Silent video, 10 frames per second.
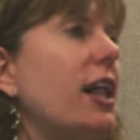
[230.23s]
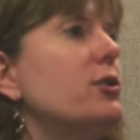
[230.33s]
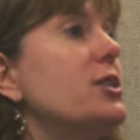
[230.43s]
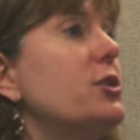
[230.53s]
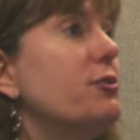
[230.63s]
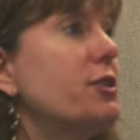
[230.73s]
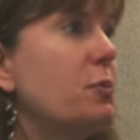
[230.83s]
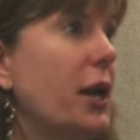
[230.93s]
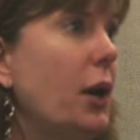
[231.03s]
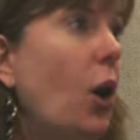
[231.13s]
follows a nervous
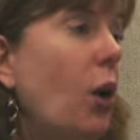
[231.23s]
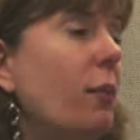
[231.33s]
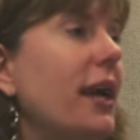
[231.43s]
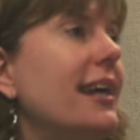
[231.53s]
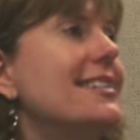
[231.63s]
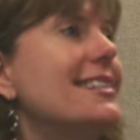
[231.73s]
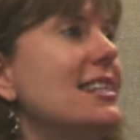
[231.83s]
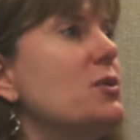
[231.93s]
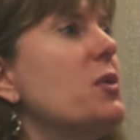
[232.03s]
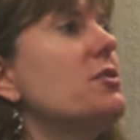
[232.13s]
Bread home and
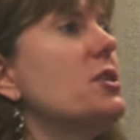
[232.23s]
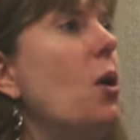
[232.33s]
sees with his